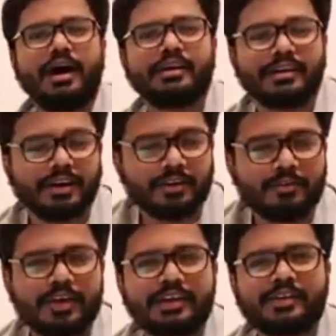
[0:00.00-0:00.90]
Hi,
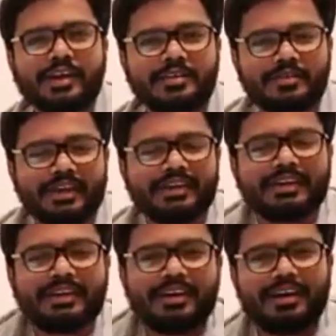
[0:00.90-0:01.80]
uh, very good evening.
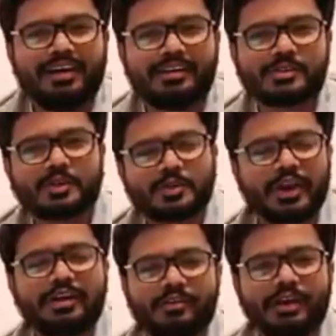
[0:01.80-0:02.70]
Uh, so
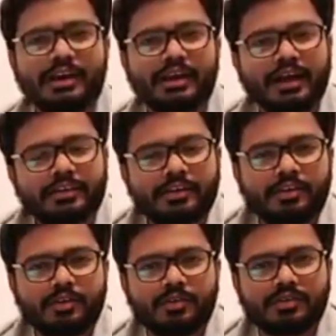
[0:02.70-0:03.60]
today we'll
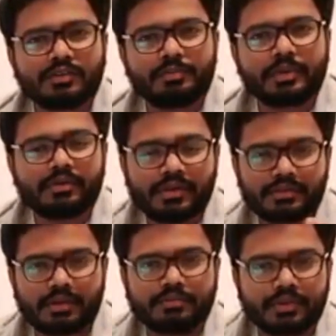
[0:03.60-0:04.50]
continue the
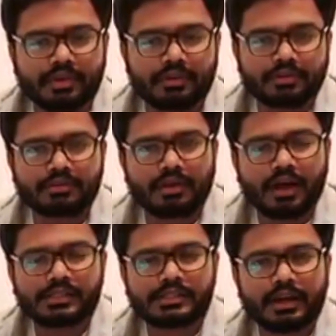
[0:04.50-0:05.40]
previous MCQs.
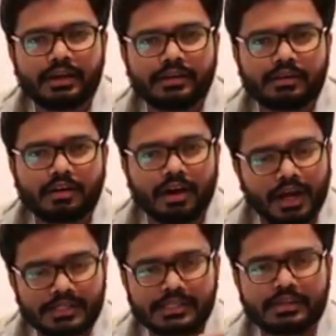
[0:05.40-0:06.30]
Last night or uh,
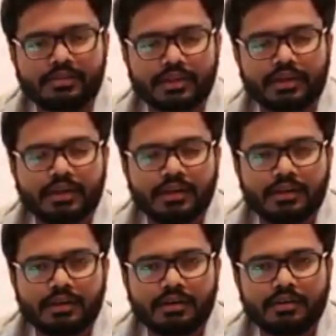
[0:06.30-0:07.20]
last evening
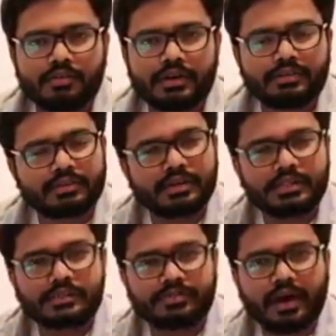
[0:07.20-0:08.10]
uh, we
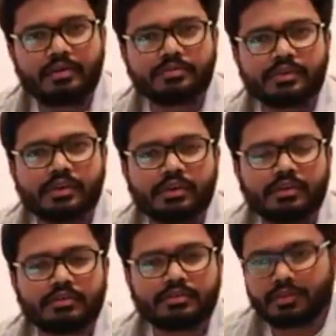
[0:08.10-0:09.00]
discussed five
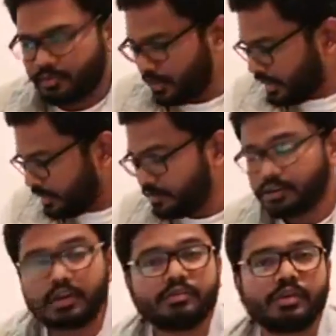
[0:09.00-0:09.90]
MCQs. So we'll
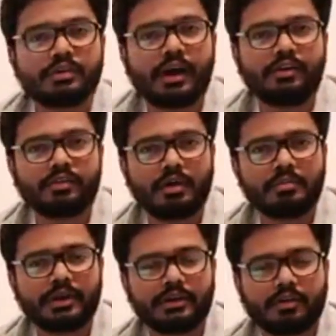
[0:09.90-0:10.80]
continue and we'll try to
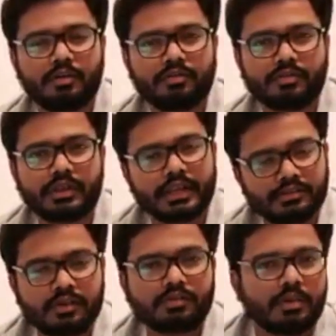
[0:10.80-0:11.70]
complete off the
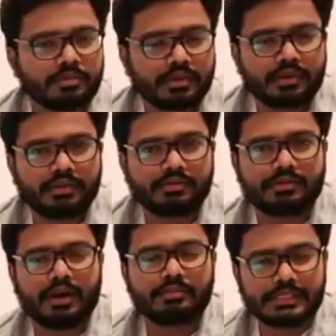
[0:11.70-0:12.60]
rest of the MCQs
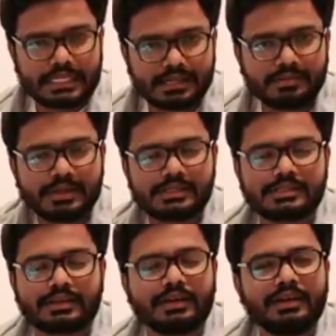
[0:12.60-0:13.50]
from general
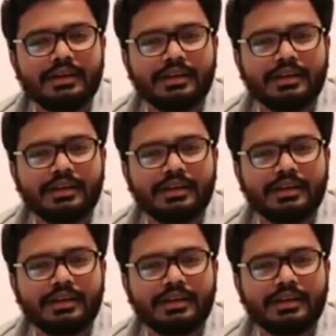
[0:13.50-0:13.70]
medicine.